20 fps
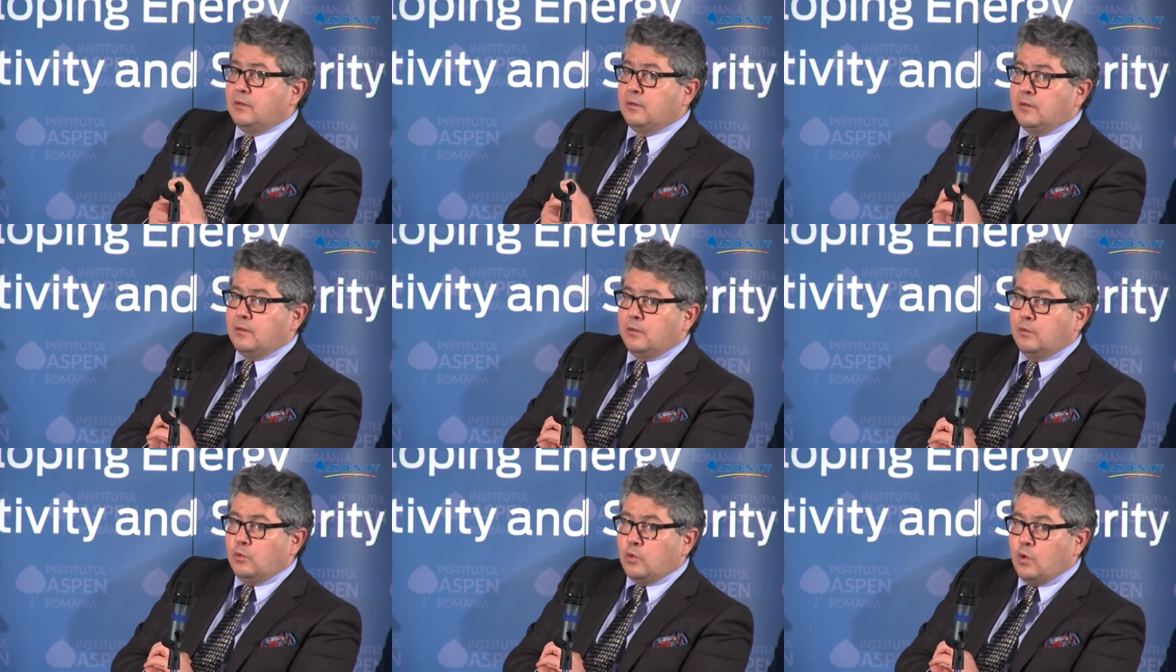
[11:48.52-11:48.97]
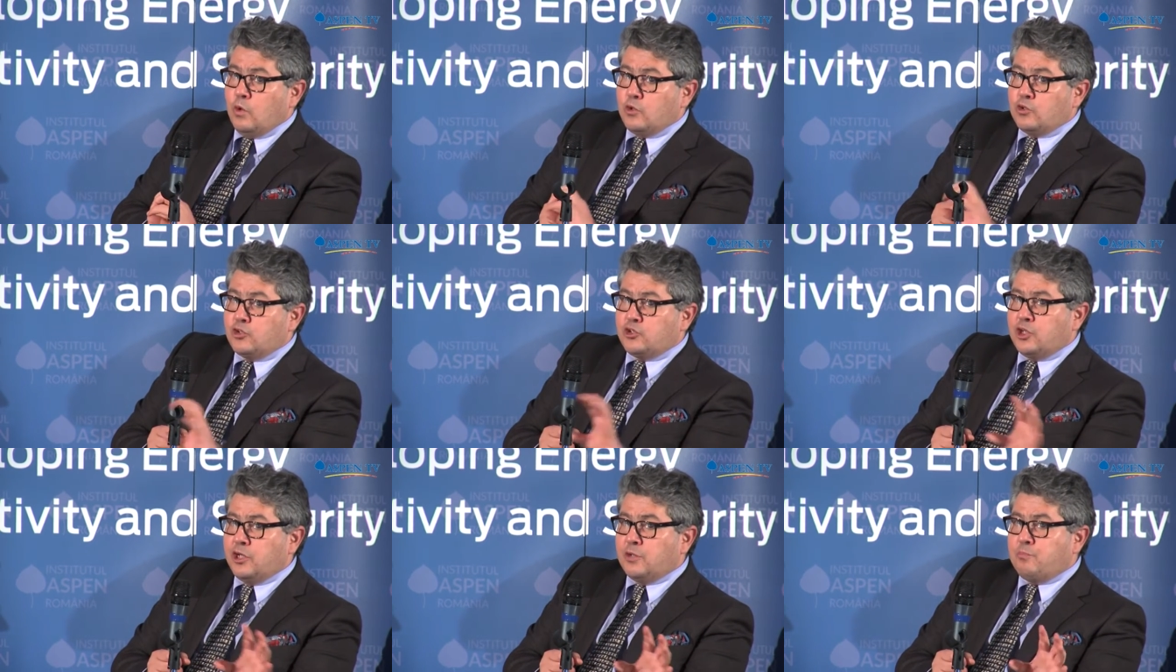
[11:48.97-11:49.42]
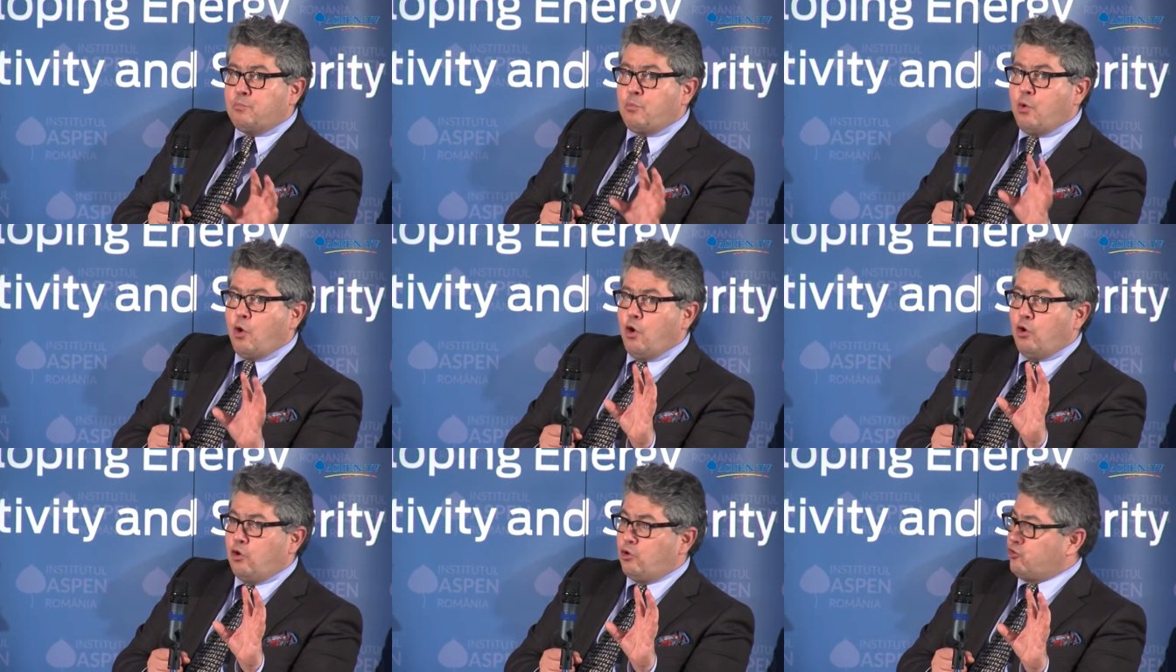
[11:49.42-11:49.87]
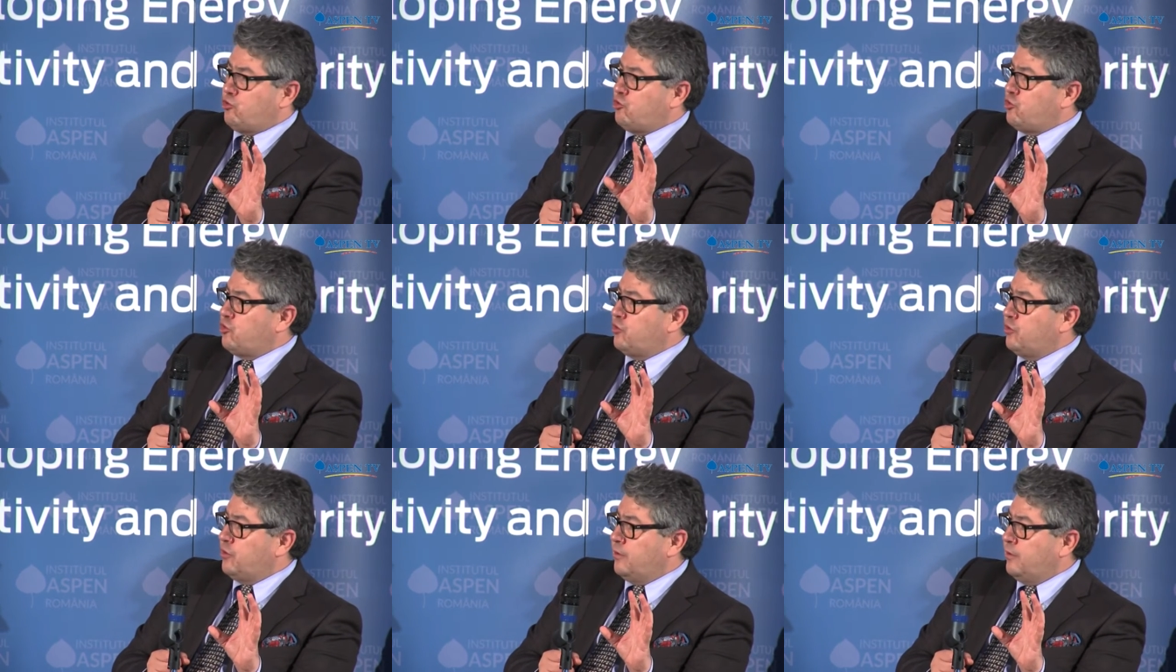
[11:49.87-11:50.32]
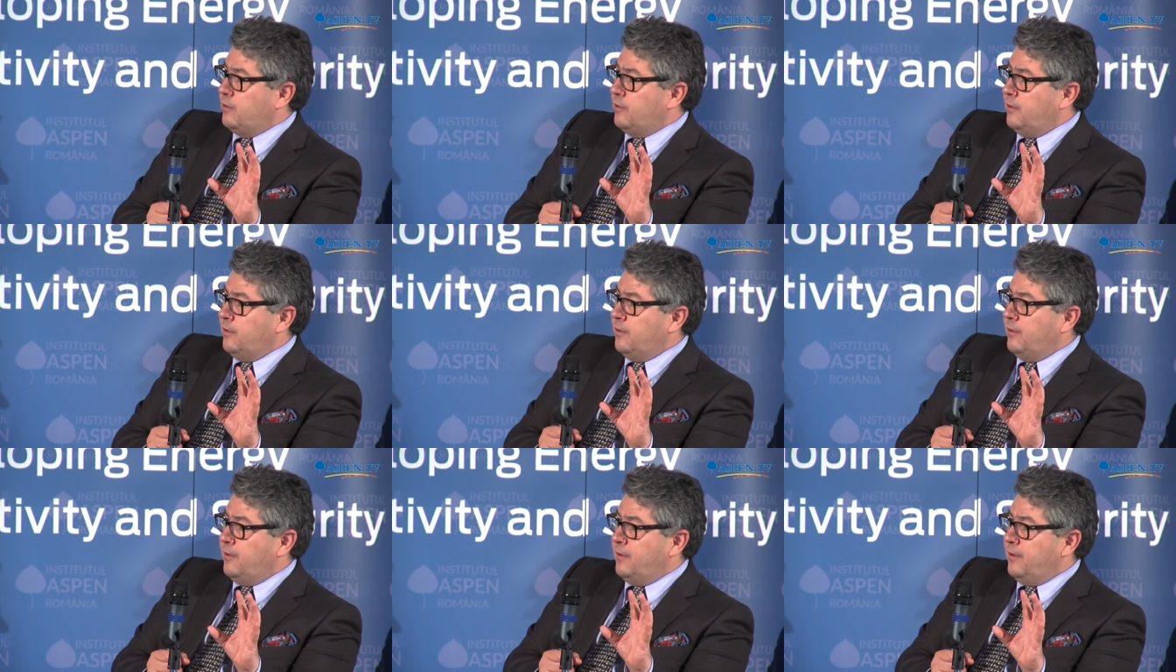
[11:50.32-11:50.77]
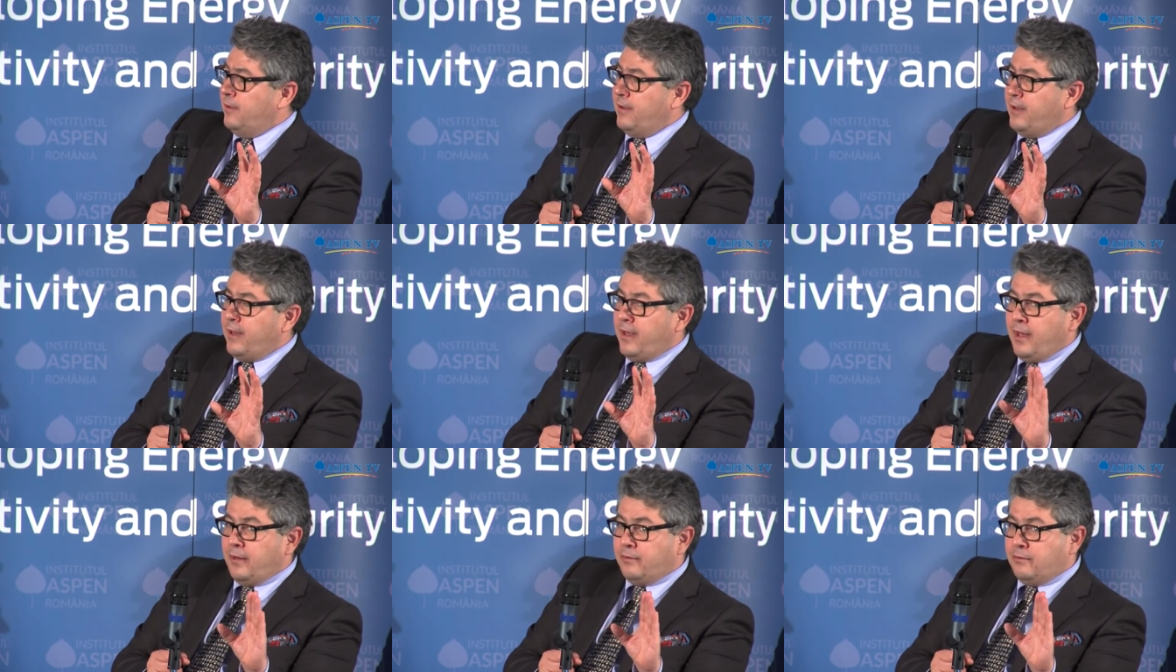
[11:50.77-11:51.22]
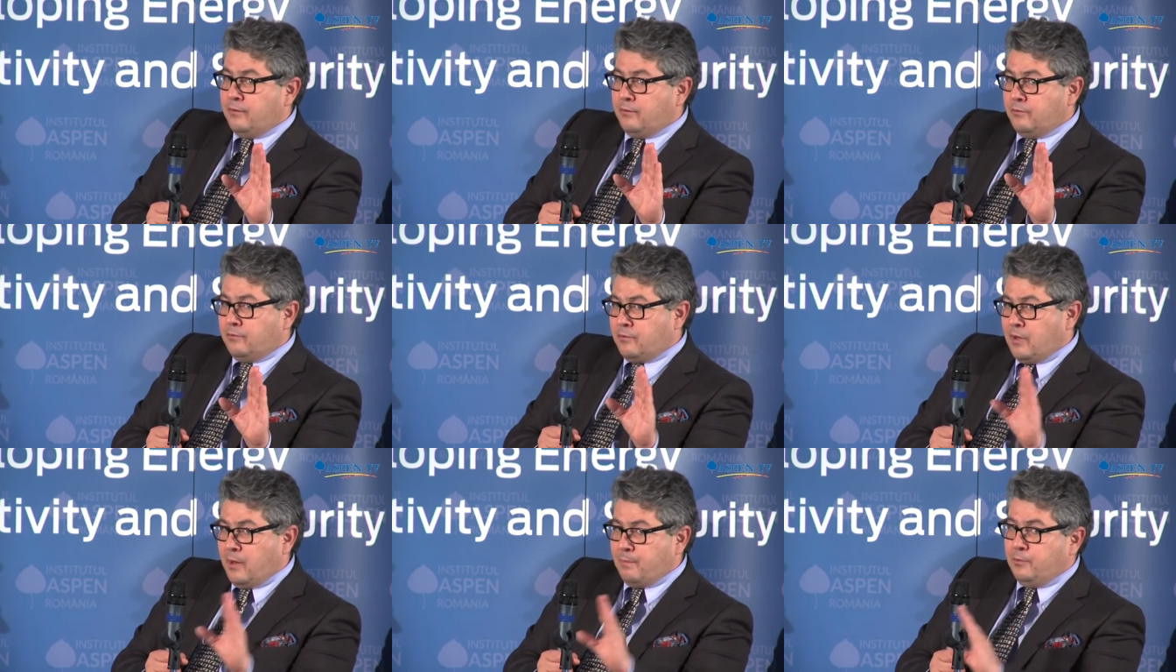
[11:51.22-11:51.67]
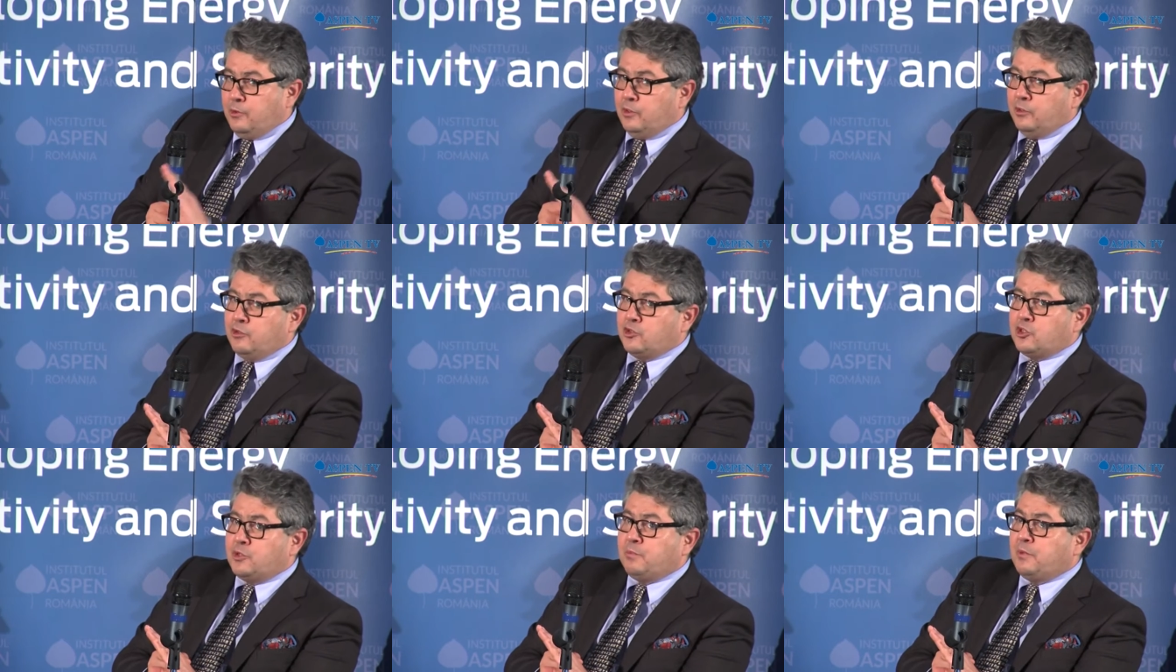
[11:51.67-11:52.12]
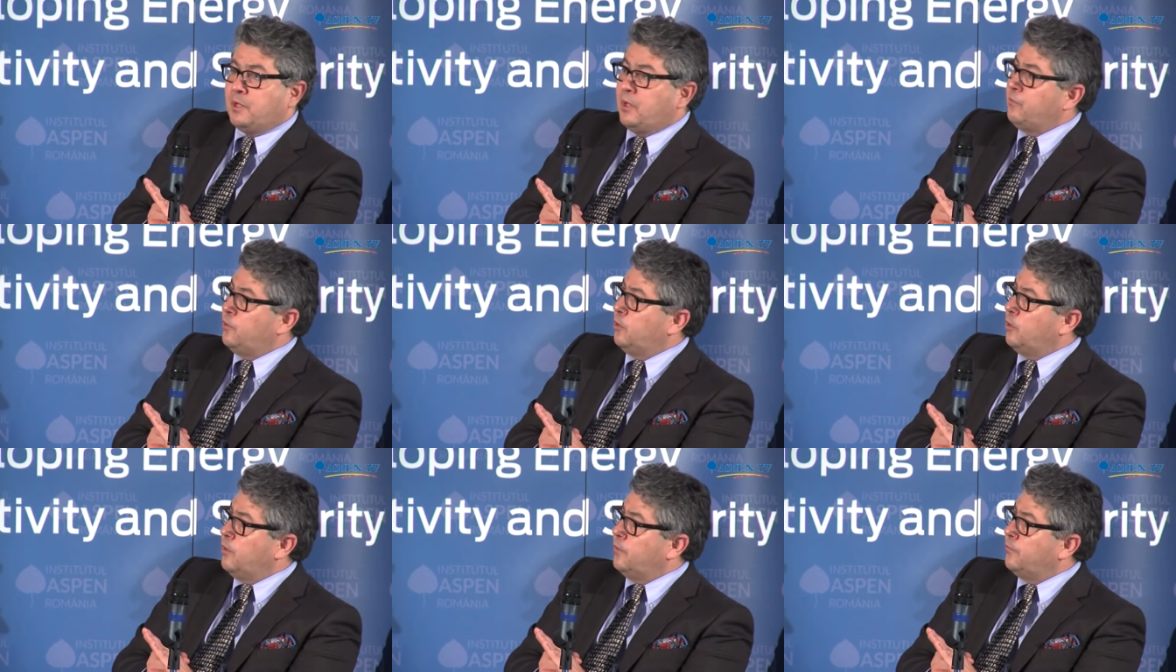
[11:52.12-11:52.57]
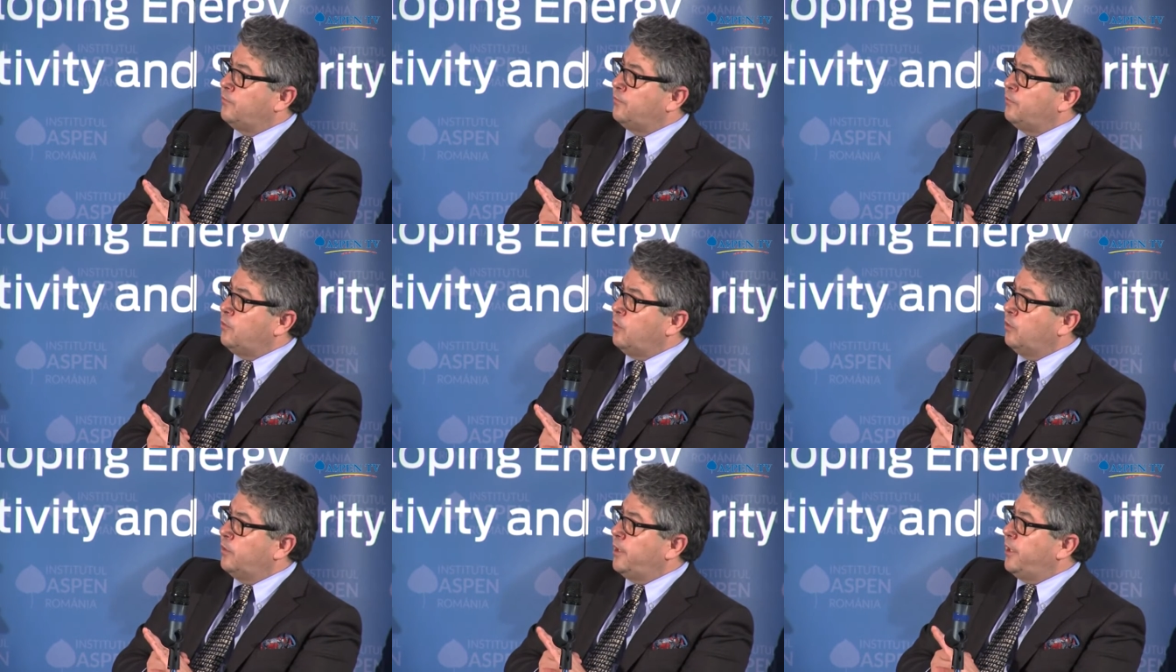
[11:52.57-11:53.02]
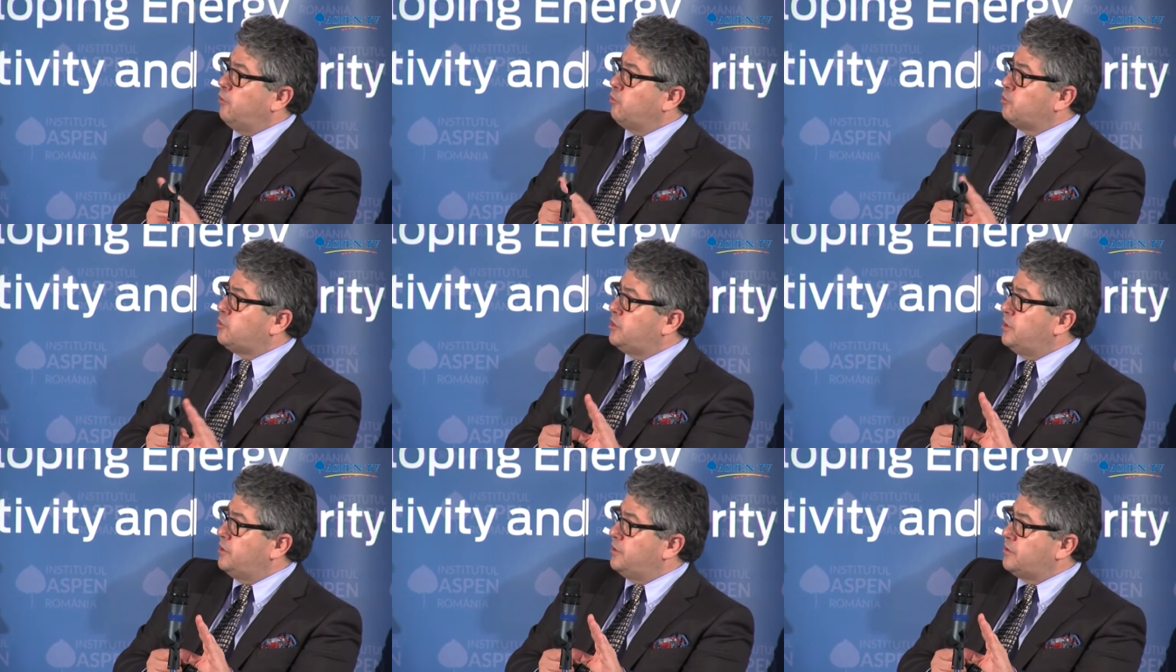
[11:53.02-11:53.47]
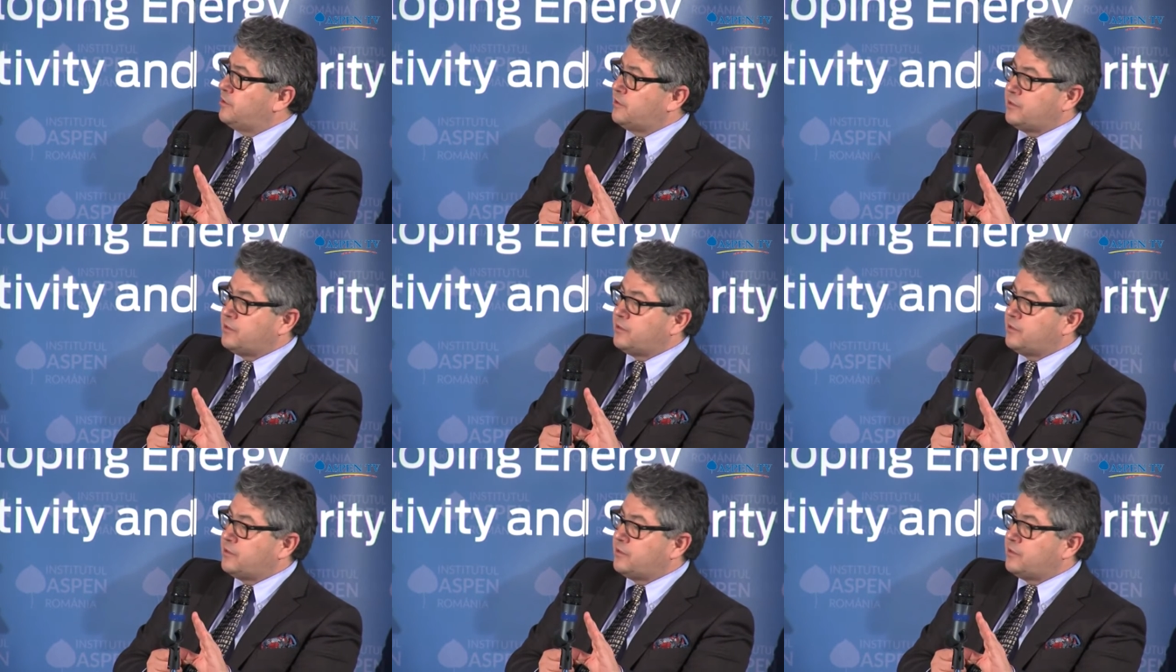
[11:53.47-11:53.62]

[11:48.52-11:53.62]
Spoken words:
launched a purge at the top leadership level of all NOCs,